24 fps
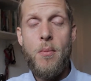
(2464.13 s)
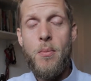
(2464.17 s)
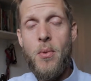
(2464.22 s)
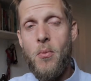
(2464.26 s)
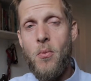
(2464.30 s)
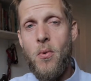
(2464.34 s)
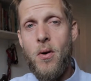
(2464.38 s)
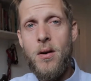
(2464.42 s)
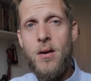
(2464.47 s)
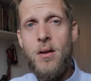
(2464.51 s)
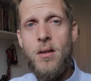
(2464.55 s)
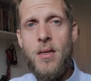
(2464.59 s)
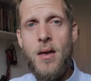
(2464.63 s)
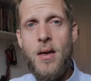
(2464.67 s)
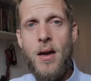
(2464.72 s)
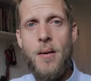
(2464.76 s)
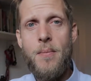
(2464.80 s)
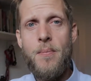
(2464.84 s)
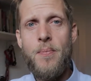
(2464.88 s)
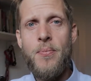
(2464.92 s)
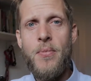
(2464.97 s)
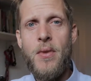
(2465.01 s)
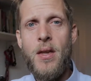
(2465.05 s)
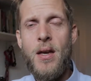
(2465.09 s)
but one of
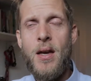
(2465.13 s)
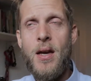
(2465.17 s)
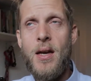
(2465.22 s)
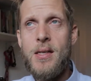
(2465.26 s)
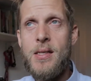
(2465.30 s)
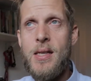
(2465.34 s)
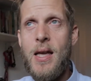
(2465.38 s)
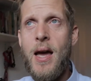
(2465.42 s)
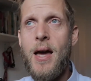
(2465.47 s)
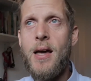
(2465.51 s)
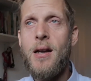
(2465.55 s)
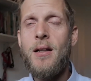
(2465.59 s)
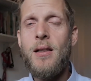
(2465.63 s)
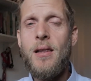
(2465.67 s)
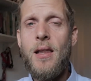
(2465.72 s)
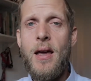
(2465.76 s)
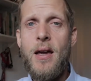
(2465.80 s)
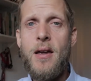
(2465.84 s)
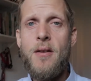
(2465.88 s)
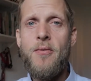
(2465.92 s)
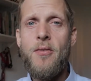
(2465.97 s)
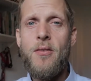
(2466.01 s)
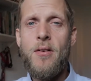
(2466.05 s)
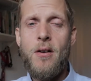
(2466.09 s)
them has had a
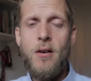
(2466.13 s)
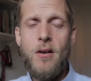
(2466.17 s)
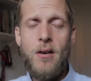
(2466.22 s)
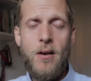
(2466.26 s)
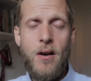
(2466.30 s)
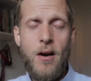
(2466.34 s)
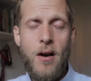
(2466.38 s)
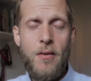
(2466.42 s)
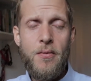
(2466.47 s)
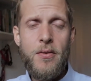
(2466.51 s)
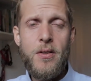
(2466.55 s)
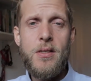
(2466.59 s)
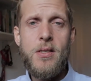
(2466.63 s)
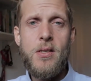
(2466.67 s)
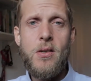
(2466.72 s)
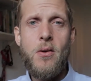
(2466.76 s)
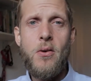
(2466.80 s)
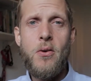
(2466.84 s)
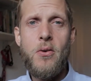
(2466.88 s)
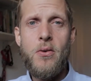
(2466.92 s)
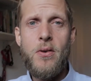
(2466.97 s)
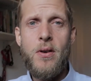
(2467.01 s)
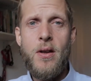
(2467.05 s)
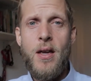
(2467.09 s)
life of its
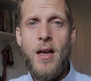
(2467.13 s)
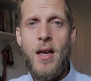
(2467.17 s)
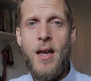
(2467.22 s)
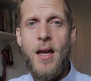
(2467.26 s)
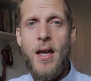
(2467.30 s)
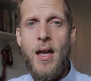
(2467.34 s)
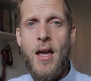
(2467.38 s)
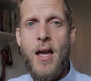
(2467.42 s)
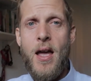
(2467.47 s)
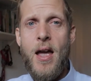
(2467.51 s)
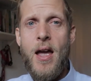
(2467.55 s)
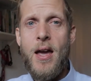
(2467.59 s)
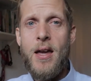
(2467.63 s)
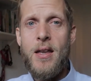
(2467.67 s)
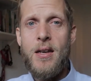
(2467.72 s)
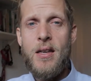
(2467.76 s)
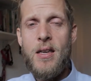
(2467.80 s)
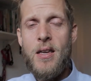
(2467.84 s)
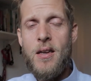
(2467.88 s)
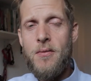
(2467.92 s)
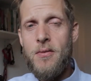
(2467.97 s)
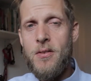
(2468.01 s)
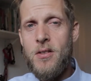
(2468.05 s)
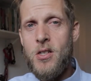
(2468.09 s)
own. And
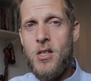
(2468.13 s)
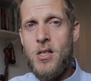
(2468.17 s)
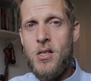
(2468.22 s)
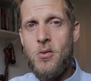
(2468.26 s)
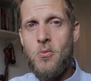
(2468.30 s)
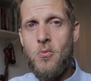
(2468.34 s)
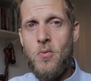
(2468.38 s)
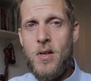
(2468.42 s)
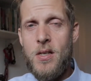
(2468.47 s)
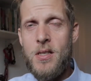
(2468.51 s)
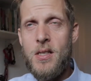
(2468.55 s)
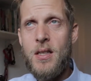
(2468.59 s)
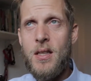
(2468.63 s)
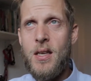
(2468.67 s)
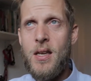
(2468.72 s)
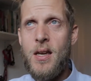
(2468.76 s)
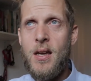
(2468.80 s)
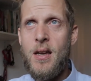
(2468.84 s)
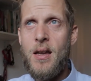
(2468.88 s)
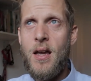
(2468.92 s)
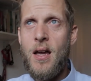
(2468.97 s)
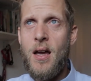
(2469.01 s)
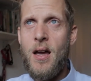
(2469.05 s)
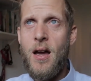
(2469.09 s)
even just
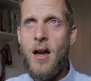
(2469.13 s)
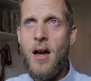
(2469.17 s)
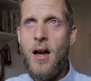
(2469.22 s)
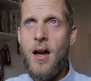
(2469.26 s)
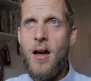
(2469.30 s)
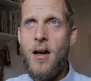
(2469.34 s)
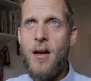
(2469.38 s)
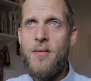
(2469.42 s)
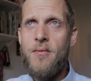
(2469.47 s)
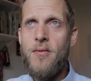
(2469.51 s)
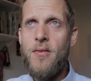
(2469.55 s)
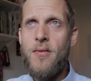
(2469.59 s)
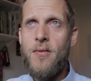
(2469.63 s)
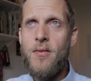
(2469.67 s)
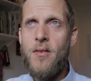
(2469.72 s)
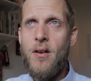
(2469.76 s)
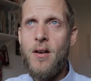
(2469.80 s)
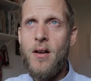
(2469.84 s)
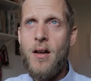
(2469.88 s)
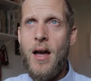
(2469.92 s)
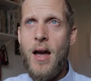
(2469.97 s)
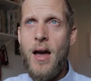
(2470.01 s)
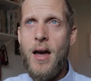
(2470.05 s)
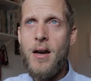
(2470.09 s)
recently, I've
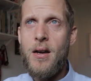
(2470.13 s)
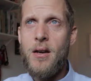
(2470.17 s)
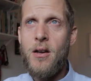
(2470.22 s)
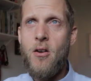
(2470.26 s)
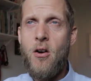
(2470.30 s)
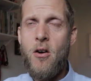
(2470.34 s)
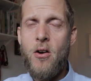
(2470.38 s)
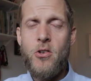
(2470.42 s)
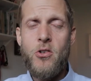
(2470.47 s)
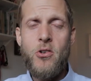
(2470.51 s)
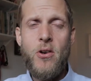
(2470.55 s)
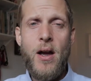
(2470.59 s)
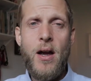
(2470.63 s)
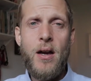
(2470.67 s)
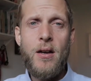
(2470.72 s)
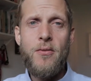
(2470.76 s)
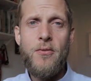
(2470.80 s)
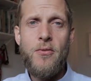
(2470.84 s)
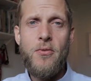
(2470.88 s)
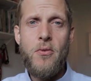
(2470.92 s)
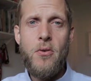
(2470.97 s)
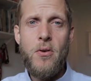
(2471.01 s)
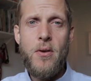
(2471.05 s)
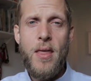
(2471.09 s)
had a contract
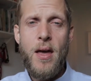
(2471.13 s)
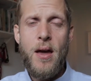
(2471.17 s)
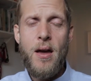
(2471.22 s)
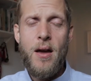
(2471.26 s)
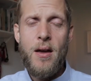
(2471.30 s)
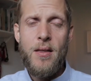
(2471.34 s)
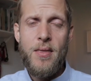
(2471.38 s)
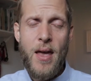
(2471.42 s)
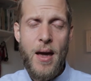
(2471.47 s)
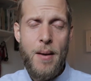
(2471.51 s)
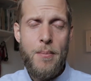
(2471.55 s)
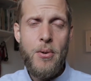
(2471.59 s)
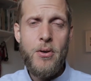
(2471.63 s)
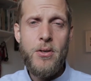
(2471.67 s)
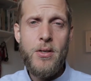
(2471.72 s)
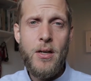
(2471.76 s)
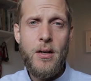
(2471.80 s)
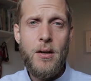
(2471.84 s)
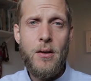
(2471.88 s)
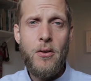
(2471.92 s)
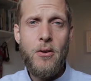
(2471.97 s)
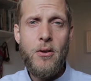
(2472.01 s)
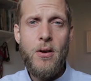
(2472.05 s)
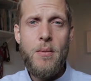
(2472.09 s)
for that
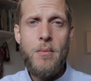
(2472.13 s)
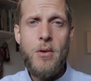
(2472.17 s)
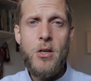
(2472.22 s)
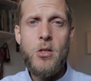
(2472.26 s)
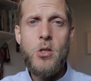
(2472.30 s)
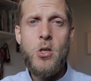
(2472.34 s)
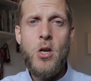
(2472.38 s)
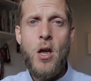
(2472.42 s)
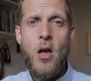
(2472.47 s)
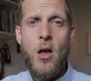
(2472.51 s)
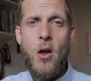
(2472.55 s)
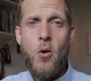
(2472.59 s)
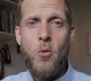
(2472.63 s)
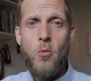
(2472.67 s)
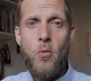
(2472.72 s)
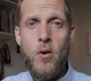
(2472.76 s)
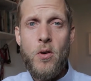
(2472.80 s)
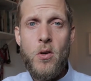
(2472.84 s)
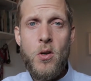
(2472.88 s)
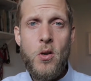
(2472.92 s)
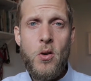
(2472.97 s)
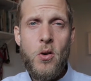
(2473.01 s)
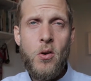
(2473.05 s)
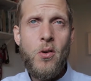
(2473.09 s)
particular image
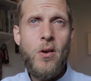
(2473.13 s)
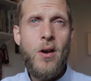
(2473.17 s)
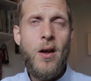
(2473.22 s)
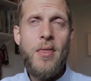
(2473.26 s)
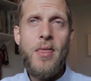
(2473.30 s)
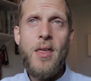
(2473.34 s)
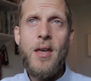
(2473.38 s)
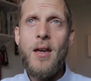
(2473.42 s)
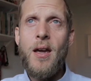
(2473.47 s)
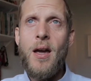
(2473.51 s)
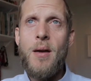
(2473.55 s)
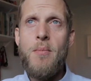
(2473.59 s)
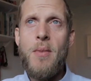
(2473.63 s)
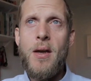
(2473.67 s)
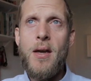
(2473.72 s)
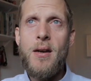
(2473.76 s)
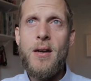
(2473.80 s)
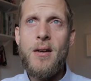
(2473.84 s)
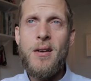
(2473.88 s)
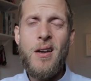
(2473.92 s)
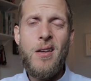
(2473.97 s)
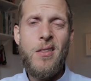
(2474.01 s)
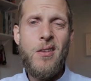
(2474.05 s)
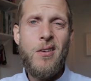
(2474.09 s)
renewed. I think I made
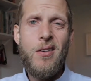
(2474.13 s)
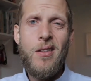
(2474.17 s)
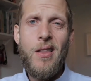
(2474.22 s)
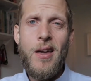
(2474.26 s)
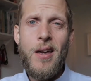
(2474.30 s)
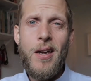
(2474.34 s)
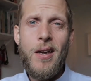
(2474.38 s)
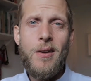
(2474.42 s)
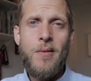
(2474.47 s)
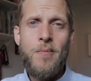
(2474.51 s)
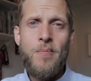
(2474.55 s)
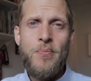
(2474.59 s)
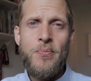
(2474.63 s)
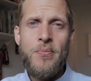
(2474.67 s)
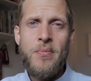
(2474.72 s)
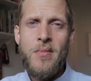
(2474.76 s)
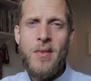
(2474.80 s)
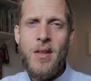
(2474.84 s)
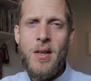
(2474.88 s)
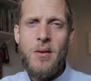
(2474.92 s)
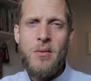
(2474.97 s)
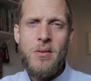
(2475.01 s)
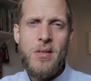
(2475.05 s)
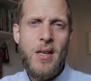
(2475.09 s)
another,
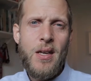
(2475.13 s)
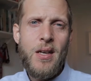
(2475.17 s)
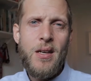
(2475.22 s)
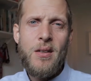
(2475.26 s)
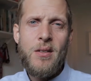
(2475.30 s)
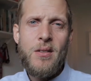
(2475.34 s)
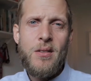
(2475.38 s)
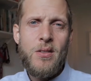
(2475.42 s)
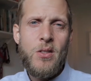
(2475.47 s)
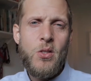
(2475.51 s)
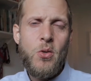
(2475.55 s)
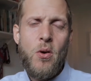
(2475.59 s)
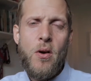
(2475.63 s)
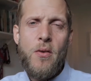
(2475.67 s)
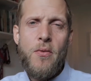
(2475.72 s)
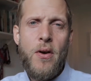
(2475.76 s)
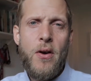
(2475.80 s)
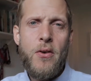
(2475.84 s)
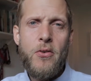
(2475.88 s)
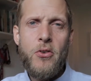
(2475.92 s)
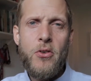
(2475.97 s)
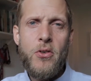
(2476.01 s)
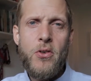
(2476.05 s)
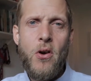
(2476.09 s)
it was like
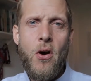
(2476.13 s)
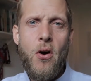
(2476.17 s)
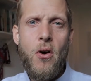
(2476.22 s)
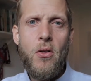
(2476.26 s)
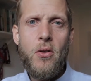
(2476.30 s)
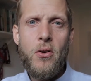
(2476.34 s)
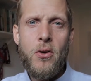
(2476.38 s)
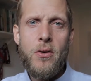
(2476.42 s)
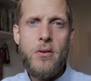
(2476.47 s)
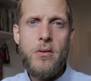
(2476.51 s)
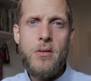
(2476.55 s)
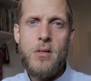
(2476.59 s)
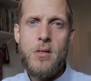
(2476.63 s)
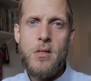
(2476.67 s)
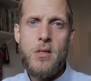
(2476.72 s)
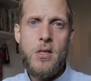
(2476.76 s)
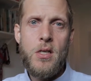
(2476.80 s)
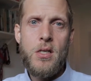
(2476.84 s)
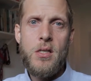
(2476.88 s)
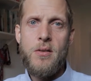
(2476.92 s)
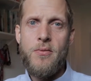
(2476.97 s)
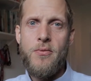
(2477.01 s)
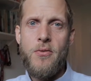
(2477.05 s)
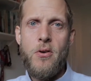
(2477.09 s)
$1,200
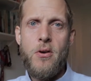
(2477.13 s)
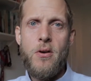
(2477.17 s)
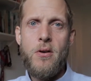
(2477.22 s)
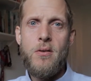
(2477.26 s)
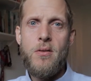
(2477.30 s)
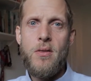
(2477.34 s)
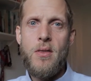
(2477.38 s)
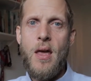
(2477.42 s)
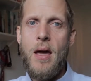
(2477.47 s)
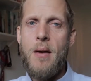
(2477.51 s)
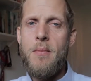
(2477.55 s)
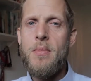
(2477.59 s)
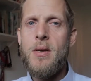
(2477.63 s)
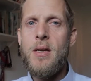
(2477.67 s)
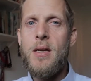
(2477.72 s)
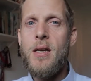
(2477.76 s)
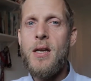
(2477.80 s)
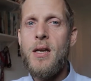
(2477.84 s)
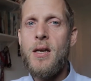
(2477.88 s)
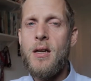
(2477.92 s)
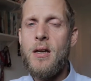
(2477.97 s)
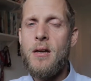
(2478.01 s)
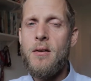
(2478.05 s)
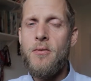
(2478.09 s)
just for them
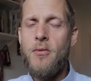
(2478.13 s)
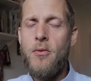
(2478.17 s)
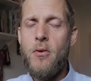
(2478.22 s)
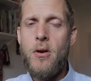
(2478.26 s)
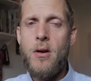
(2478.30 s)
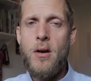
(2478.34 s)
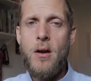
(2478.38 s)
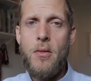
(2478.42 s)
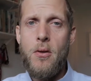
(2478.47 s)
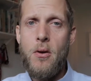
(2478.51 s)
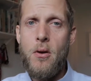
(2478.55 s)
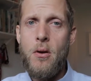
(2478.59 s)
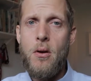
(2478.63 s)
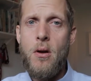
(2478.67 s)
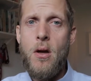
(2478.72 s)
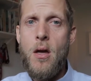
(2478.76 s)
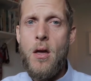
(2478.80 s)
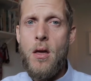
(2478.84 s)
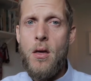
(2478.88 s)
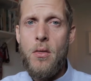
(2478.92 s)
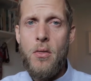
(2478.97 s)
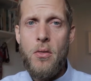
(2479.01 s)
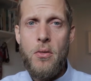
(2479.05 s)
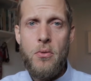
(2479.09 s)
needing it for another
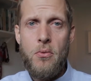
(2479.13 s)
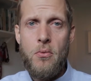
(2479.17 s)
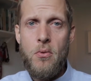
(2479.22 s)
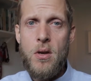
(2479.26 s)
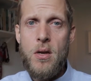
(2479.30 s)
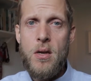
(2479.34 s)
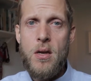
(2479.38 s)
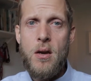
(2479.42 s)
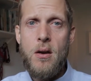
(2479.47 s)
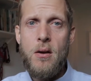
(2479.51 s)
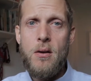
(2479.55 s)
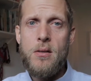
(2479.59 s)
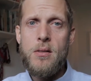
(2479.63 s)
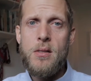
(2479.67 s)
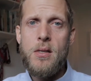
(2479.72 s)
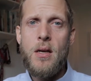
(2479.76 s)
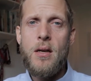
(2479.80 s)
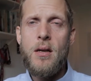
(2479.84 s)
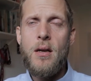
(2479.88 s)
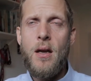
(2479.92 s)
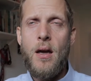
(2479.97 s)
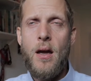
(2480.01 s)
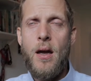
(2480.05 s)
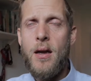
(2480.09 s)
3 years. I
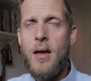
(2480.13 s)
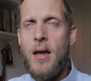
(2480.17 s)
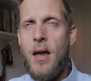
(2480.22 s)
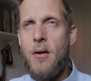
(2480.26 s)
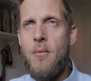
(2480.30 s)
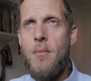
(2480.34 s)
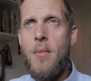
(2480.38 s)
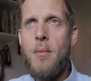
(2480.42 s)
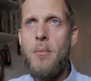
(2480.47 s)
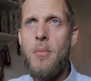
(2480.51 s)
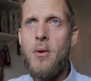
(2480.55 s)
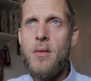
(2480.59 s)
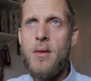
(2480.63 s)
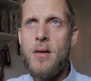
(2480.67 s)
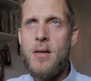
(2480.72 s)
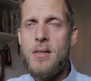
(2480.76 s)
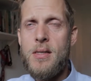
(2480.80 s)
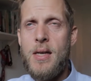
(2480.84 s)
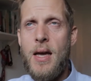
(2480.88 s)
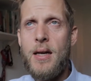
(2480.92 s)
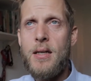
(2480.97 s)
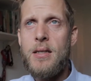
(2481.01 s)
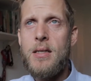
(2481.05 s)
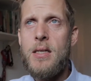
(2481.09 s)
can't remember the
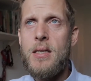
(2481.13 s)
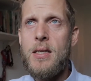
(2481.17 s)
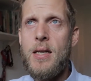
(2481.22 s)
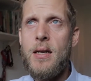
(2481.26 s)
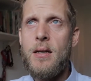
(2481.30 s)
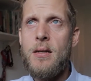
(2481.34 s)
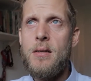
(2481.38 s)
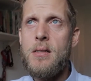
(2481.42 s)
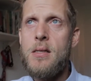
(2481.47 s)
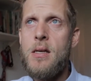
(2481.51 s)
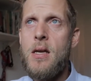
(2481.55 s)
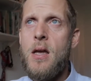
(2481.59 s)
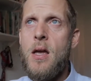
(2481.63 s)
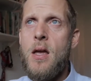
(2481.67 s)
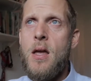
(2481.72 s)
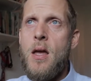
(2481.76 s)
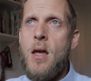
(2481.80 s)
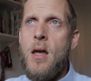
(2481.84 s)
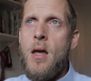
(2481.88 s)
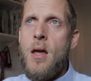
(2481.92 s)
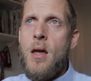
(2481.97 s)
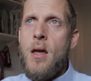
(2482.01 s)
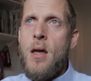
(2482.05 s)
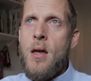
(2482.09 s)
exact details,
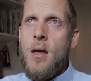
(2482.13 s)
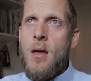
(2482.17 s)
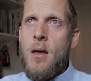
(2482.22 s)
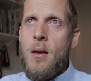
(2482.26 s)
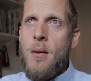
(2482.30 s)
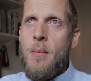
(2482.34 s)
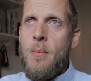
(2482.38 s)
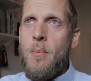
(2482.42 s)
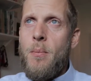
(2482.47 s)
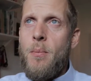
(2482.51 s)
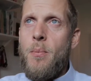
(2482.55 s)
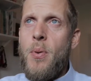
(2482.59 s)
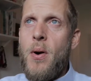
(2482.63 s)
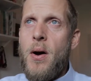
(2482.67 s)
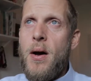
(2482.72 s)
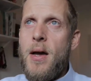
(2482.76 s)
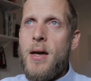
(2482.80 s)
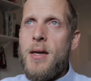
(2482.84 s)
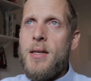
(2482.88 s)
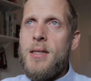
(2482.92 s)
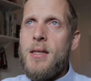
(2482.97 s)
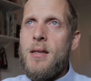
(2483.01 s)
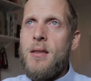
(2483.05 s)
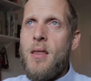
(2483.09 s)

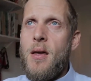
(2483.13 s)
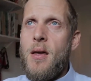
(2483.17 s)
but